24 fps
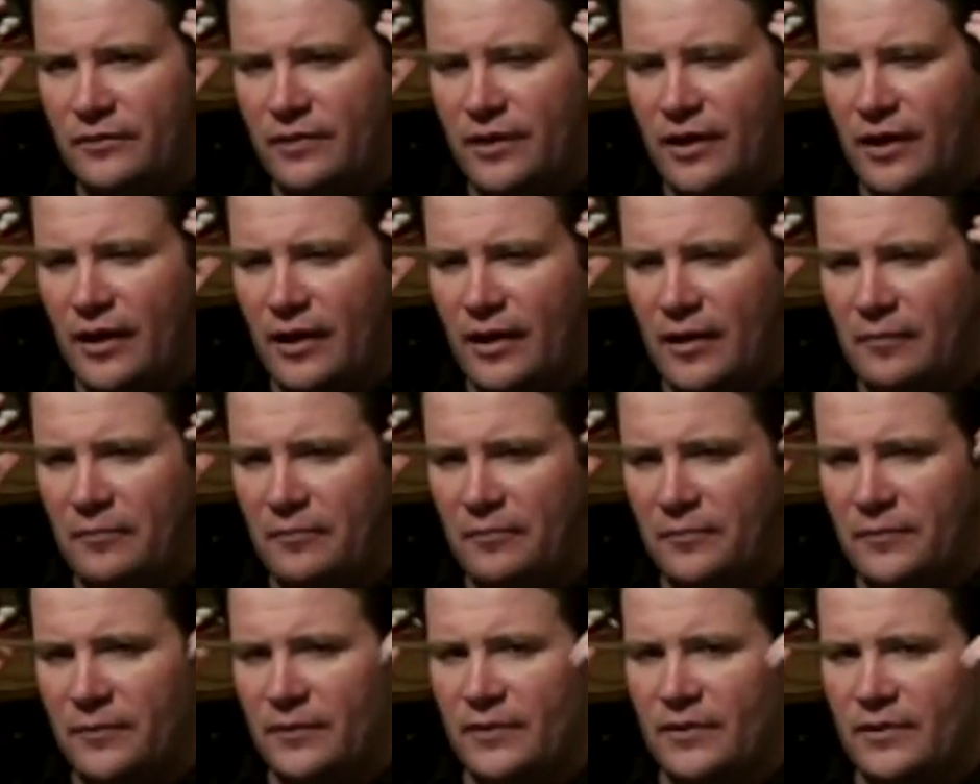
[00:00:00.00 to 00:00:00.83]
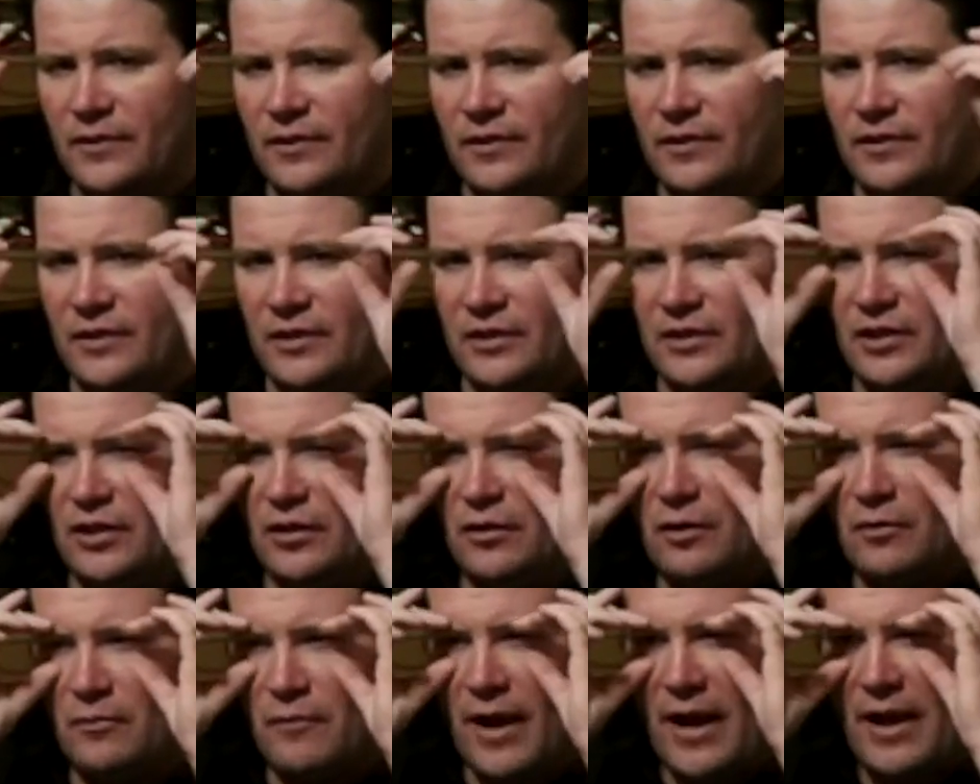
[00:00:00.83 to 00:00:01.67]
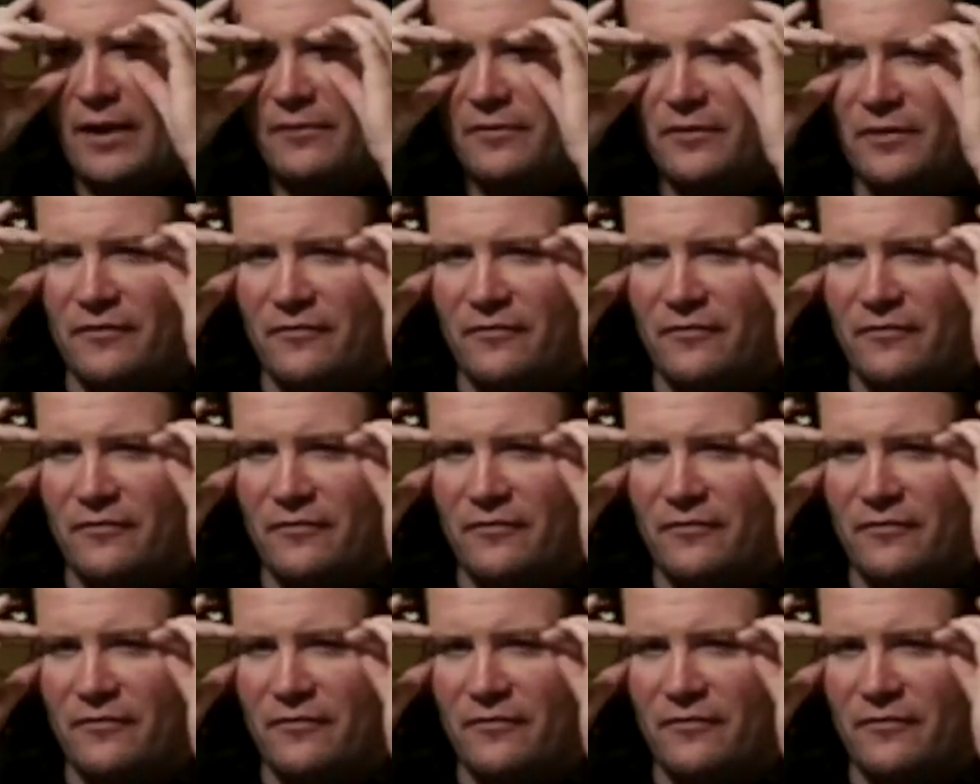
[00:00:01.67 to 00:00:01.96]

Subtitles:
around